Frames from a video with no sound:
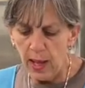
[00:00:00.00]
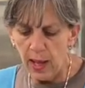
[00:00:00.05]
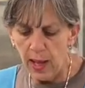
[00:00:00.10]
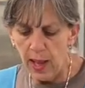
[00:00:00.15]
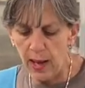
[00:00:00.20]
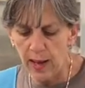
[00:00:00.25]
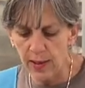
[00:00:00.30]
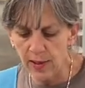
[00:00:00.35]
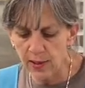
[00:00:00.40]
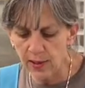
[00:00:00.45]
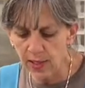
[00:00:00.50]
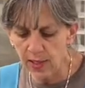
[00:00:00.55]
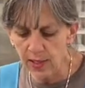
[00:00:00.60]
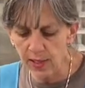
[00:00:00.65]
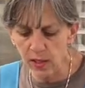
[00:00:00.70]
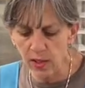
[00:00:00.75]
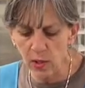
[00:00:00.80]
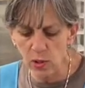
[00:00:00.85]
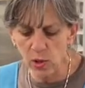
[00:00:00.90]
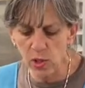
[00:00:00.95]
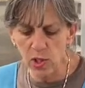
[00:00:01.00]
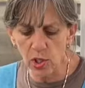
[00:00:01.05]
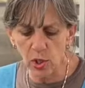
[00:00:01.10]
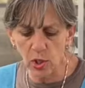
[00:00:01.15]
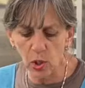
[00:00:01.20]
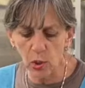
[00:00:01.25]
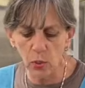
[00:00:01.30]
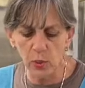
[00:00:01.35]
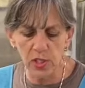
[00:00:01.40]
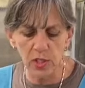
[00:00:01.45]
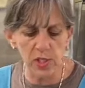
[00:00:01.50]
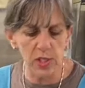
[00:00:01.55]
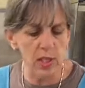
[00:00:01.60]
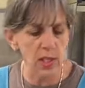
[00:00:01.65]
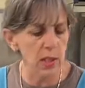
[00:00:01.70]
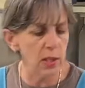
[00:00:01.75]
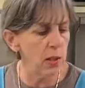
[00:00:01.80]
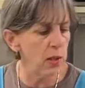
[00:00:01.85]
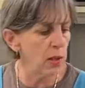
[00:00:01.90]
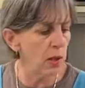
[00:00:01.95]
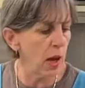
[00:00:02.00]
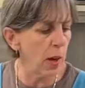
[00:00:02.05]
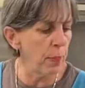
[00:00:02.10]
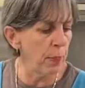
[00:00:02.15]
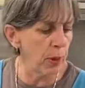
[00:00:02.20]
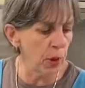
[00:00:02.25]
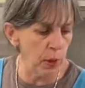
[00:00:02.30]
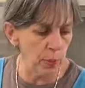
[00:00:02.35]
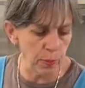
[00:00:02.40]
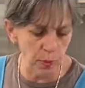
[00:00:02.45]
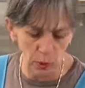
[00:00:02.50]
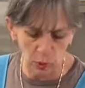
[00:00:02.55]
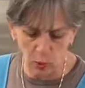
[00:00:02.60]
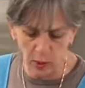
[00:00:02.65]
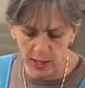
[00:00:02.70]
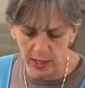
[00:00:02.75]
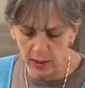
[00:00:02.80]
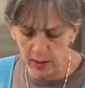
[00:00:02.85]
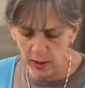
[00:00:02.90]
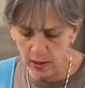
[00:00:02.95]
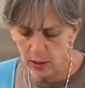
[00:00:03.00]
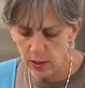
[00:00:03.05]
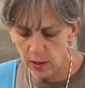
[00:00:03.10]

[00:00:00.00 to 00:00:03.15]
And I think years ago we did a purple one.